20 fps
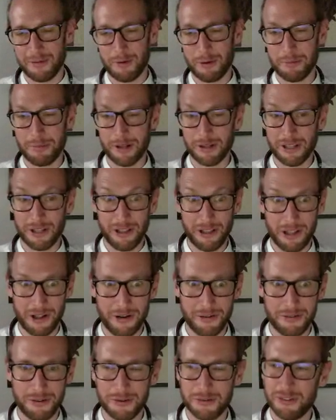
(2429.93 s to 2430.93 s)
we build a lot
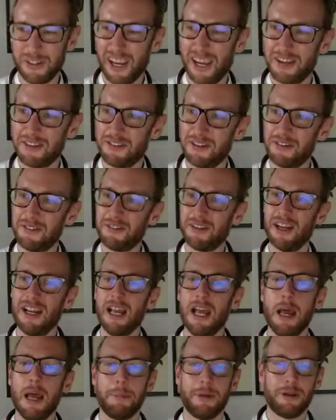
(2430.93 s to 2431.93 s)
of use cases,
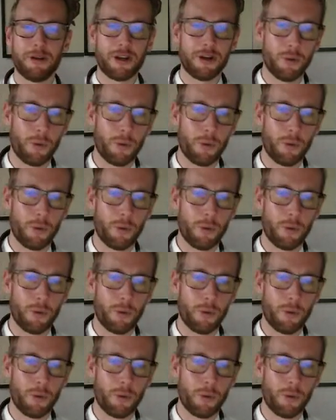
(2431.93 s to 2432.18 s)
but you can